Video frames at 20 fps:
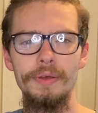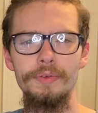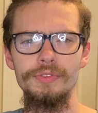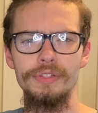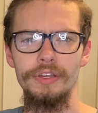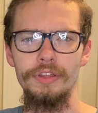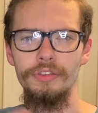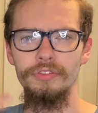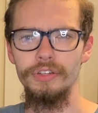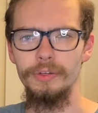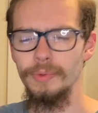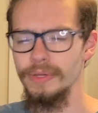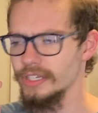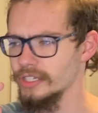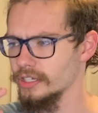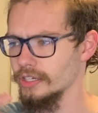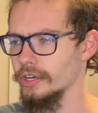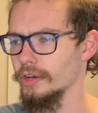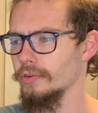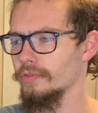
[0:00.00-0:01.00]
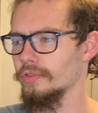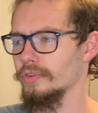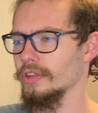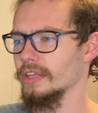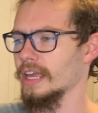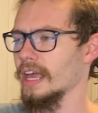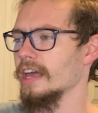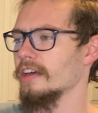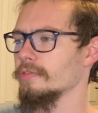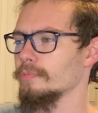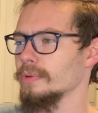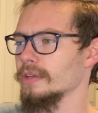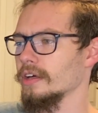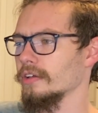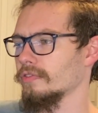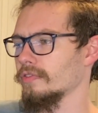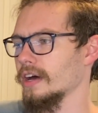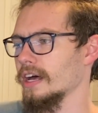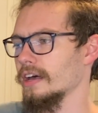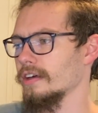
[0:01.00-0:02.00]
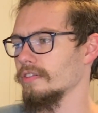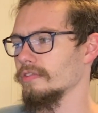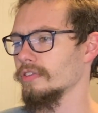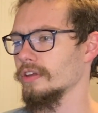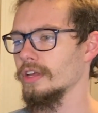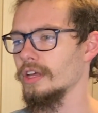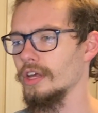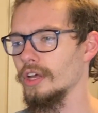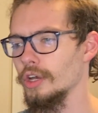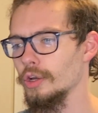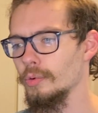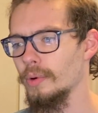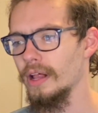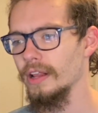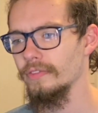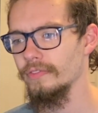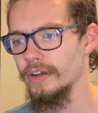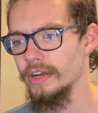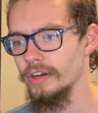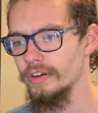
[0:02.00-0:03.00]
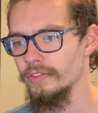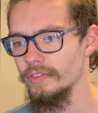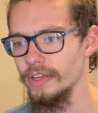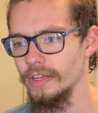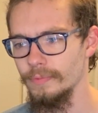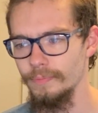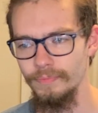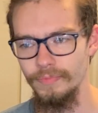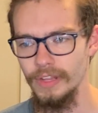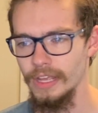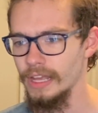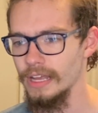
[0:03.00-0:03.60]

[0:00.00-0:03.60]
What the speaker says: That was like 3 weeks ago for the KFPL 5 qualifier event.